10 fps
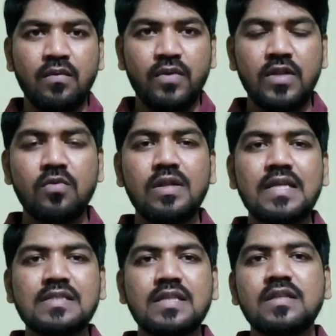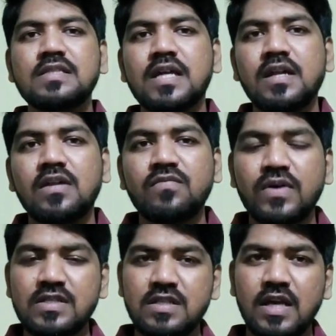When you listen this sentence
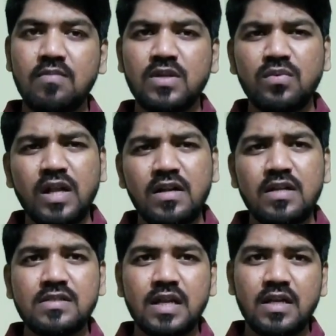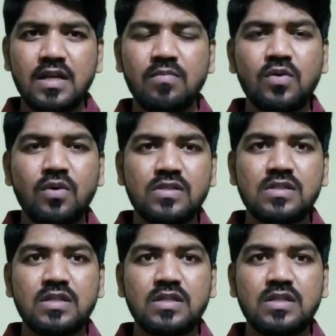first time, you will understand it because